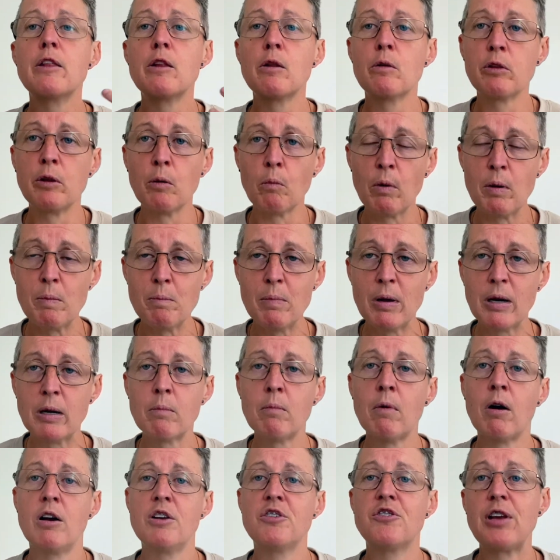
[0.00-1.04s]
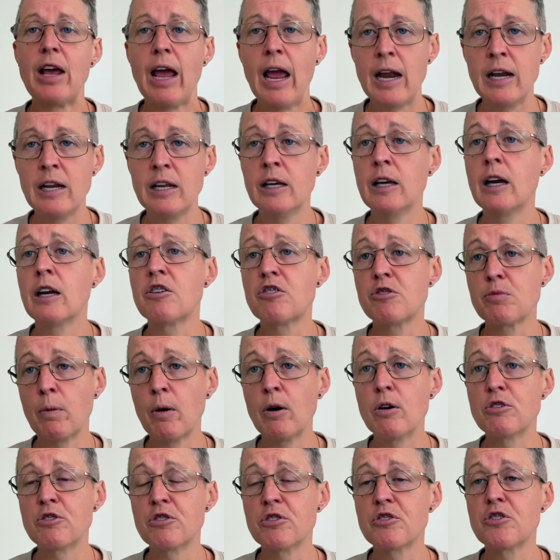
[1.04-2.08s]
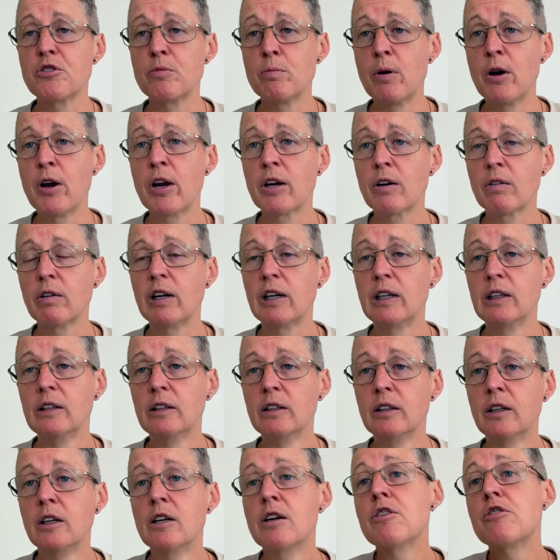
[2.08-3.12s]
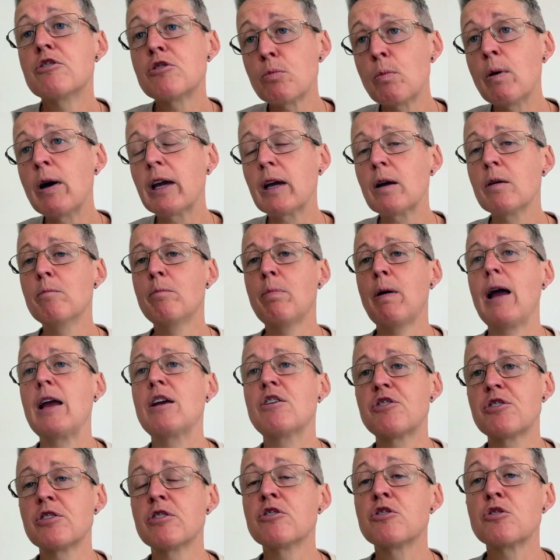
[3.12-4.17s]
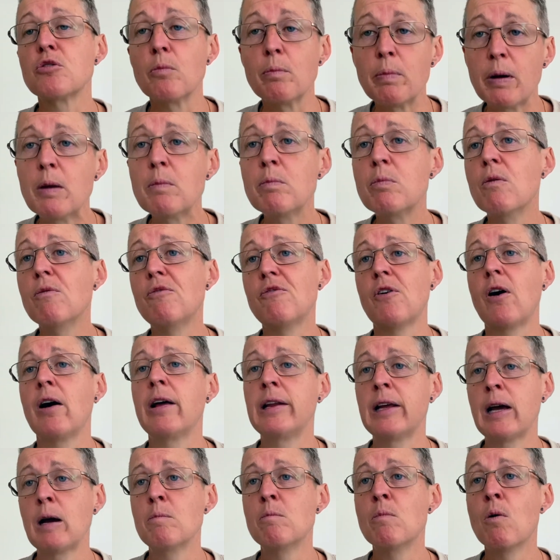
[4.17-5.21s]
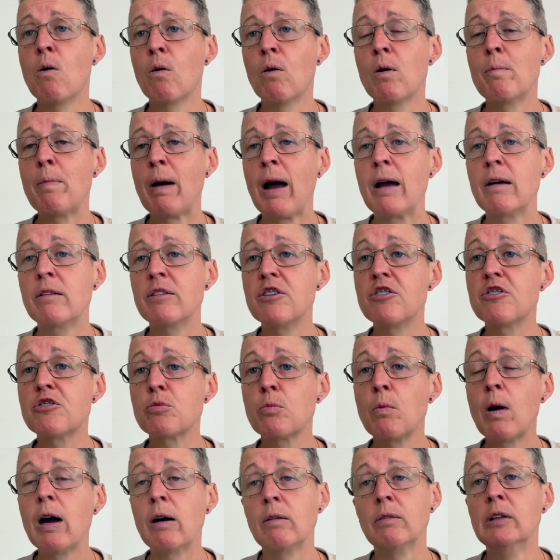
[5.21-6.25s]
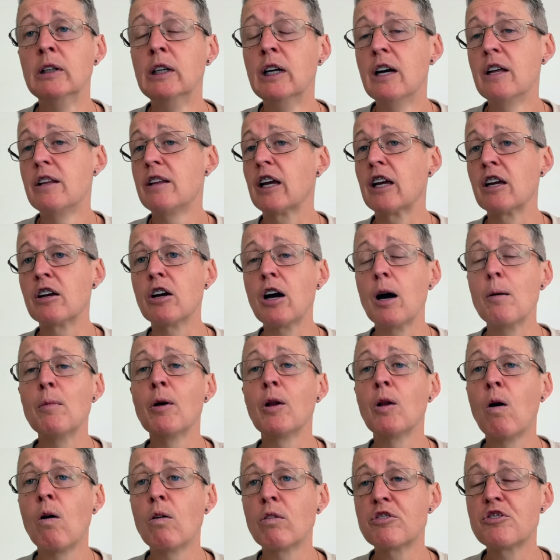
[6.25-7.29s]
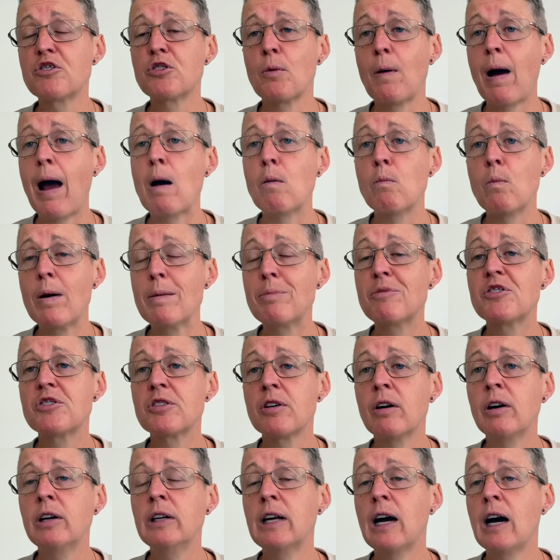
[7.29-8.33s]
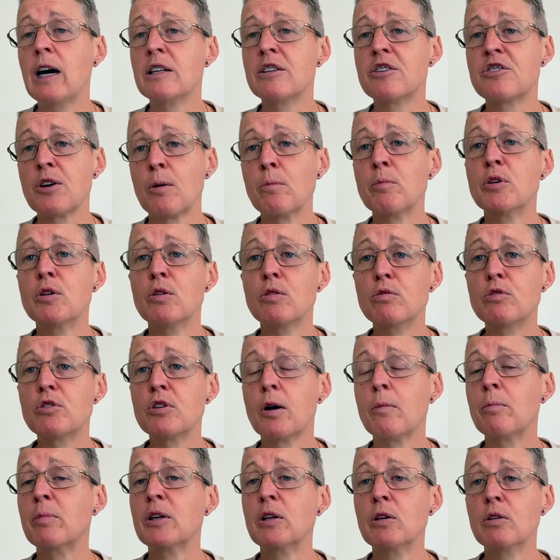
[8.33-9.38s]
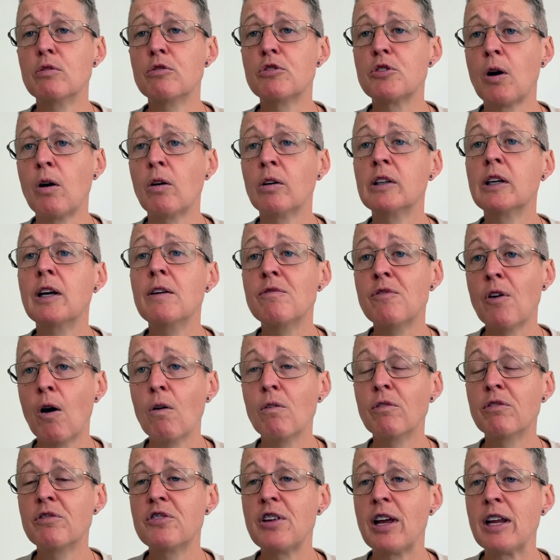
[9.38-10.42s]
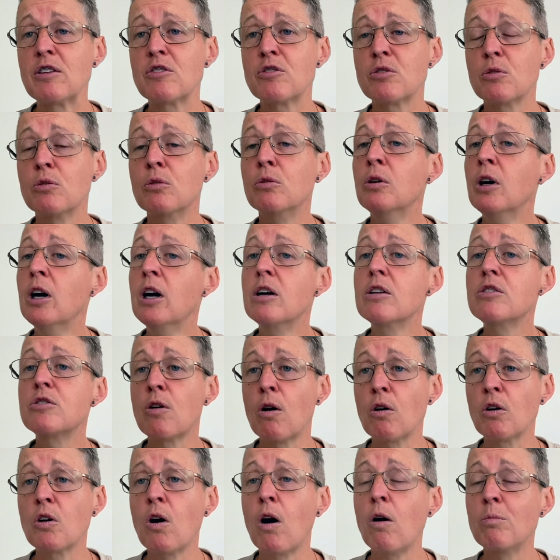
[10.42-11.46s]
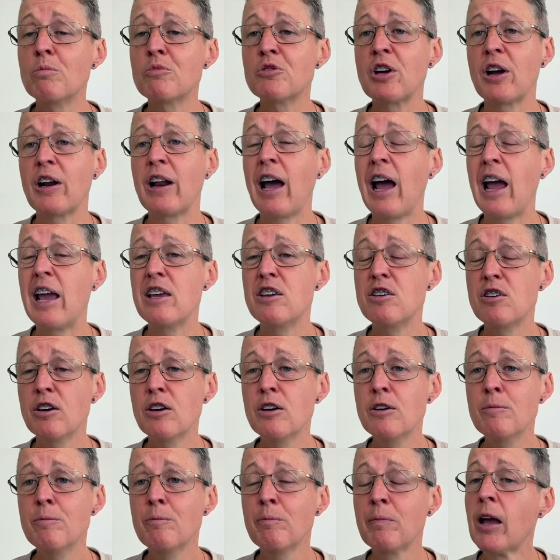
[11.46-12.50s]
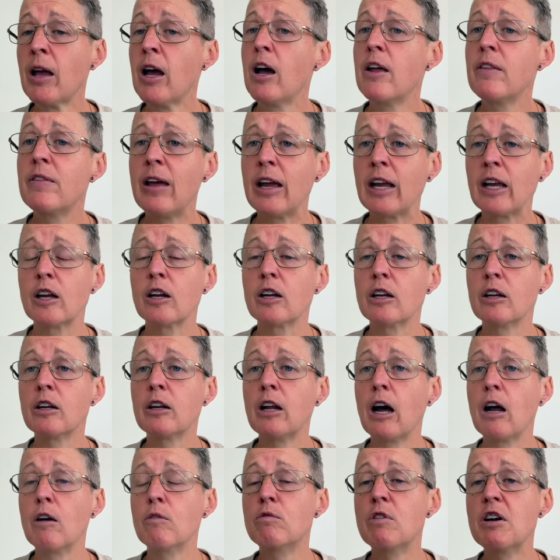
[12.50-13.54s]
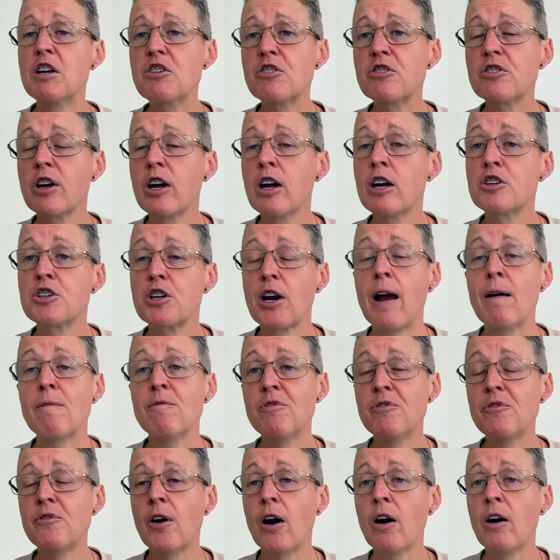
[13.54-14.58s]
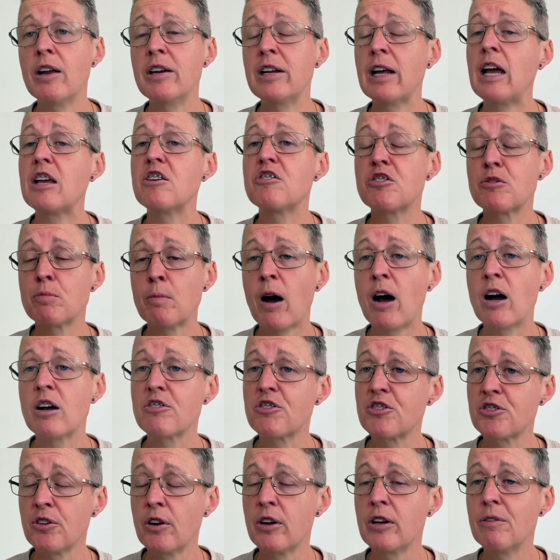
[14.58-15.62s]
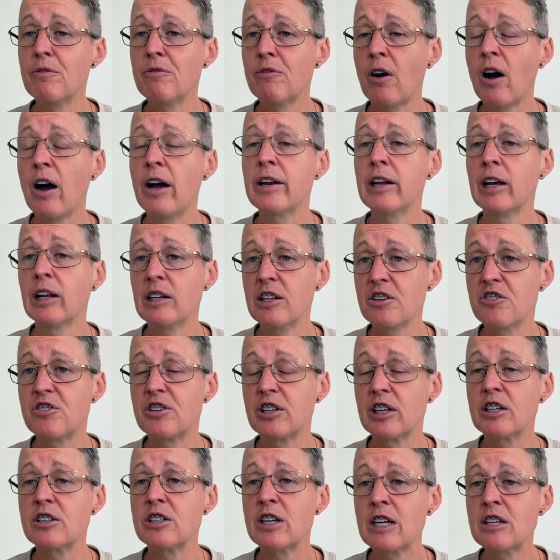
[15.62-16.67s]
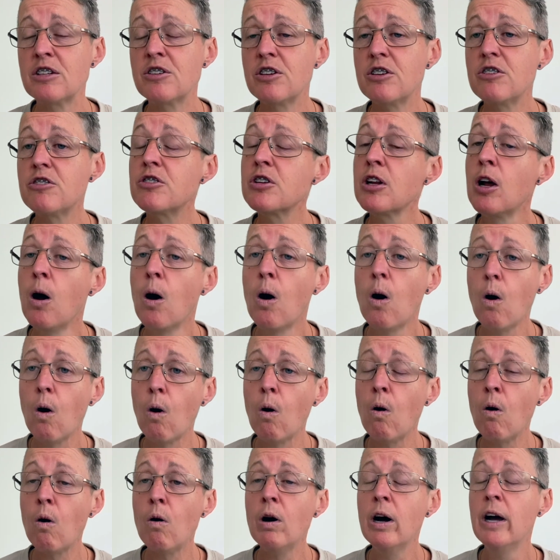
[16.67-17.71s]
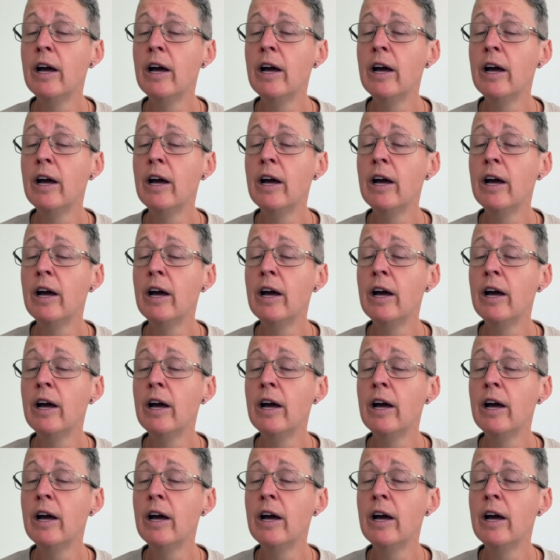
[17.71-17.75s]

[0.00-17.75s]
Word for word: that we minimise any exposure to mercury. So, where can patients or people find out more about this? Well, they can come along to our website at www.evolvedental.com.au. They can research and find a smart certified holistic dentist or